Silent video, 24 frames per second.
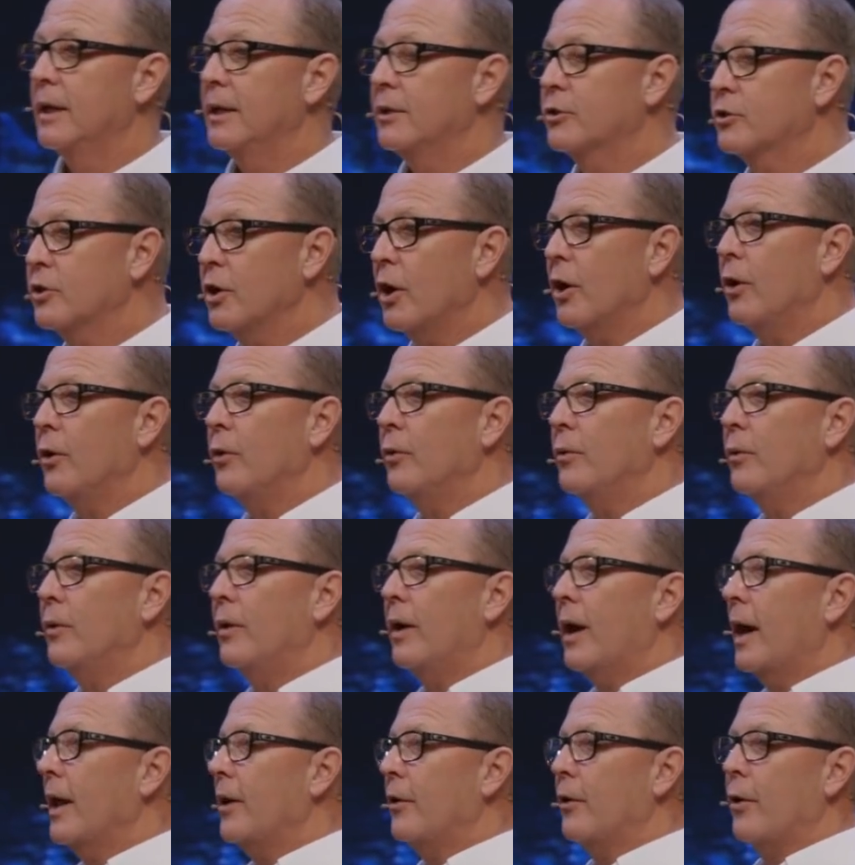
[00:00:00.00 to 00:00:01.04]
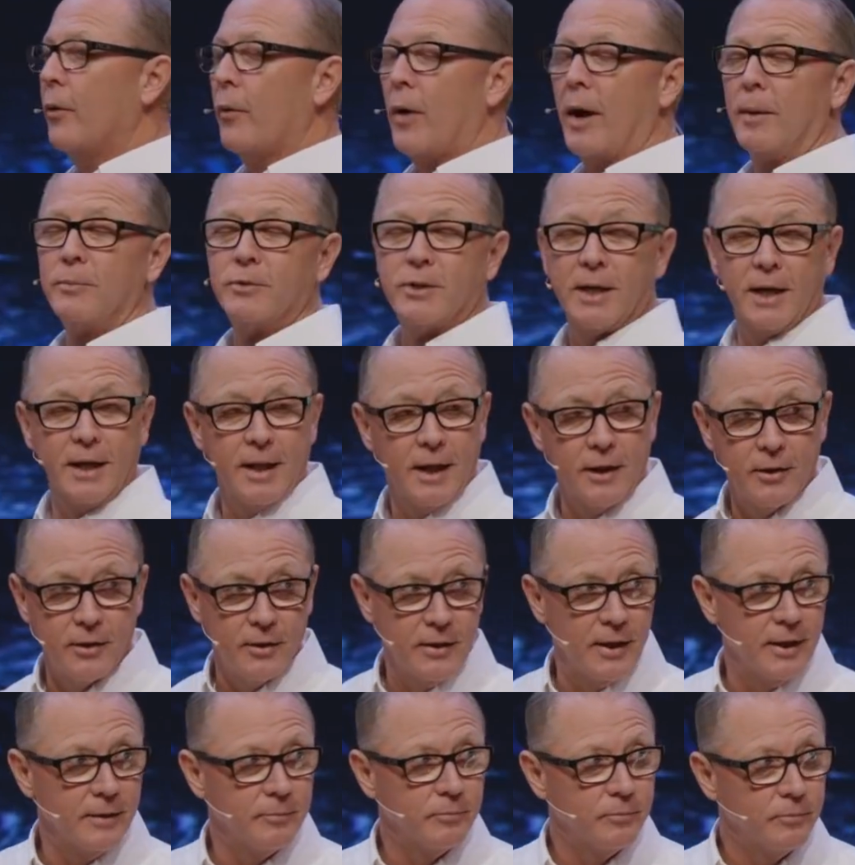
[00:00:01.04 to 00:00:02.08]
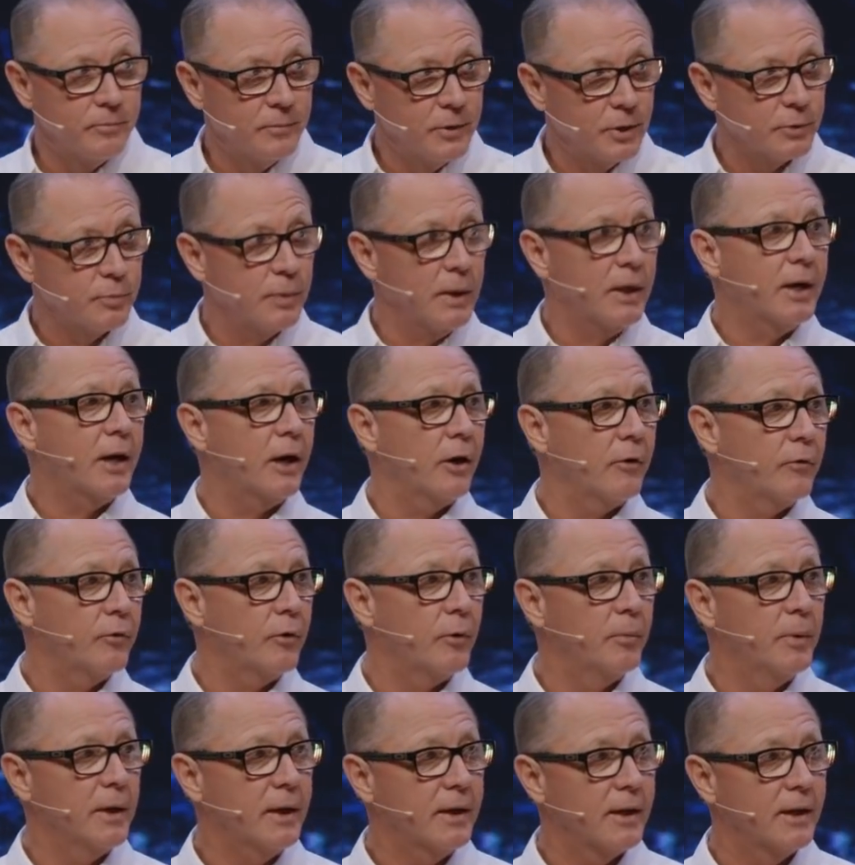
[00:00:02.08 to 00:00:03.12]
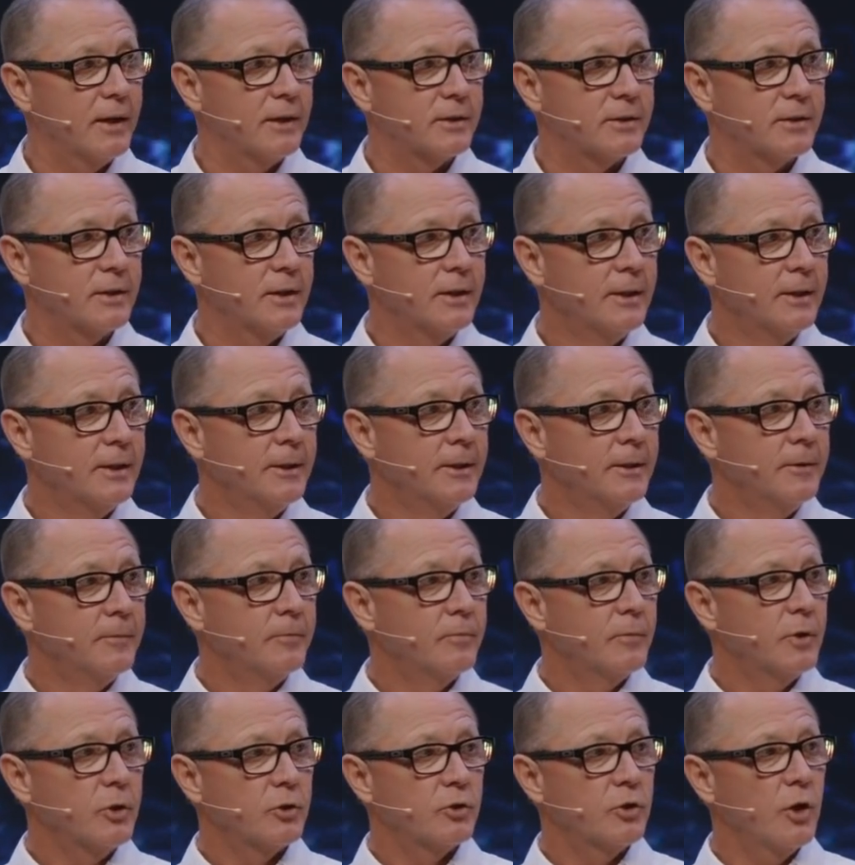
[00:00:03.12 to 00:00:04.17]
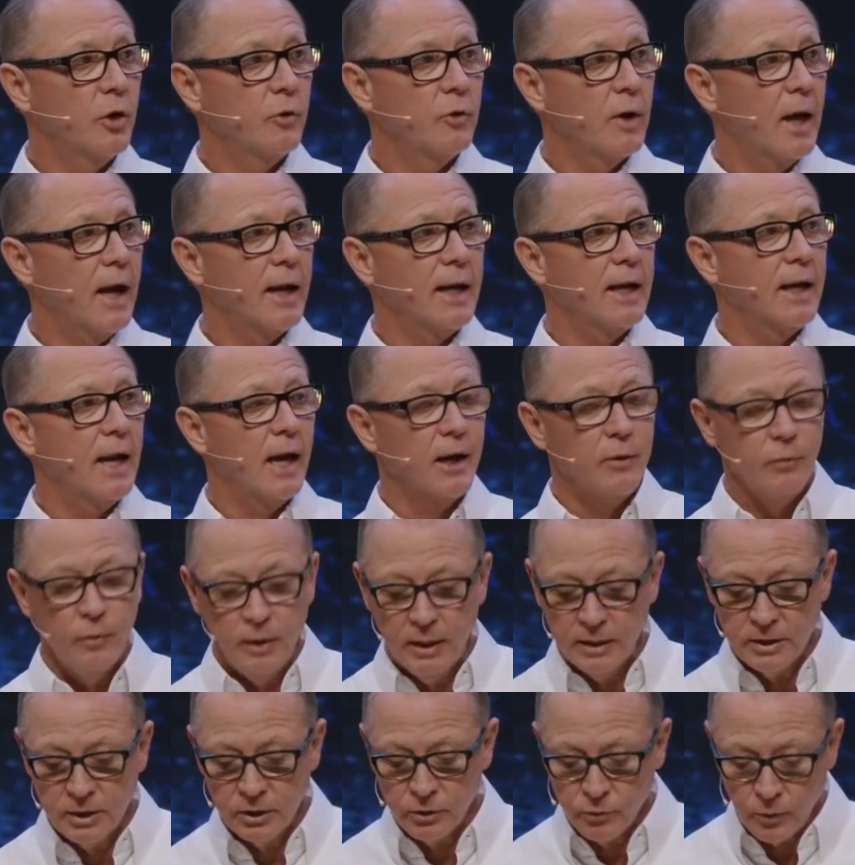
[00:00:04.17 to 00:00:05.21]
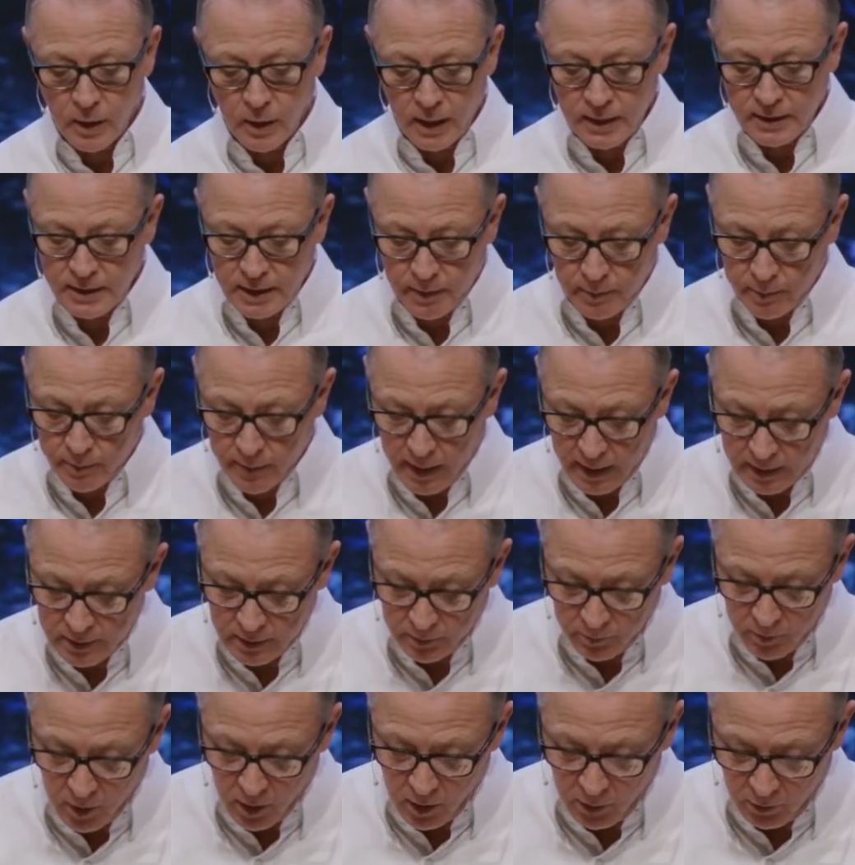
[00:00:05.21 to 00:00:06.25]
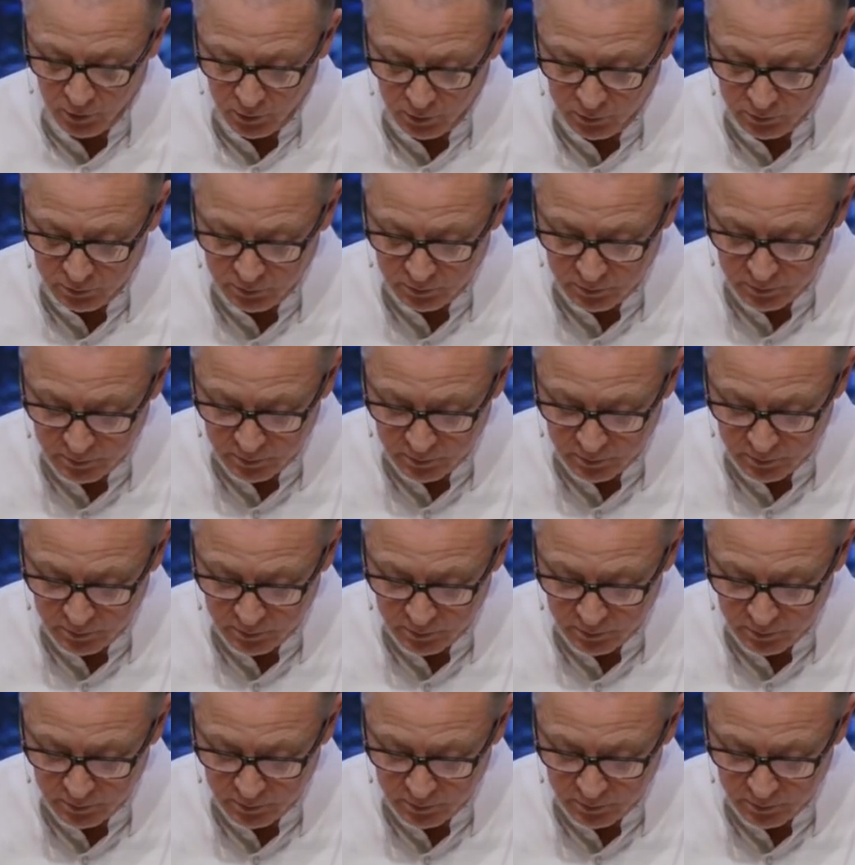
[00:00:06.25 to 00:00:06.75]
And so I don't know why I'm saying that other than just be careful, because there's no 99 reasons why he's coming back tomorrow.